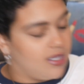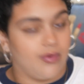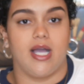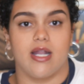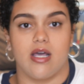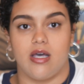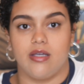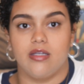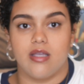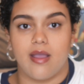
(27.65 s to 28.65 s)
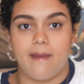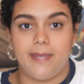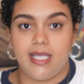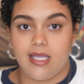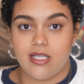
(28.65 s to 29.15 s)
Got a
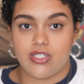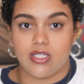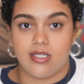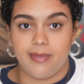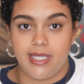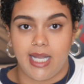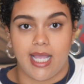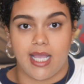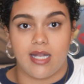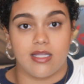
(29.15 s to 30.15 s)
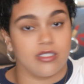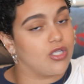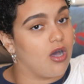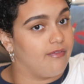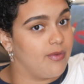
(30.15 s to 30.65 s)
peach lemonade. This is
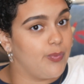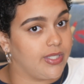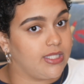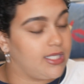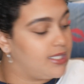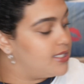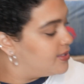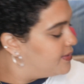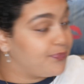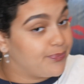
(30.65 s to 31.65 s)
all from Wendy's.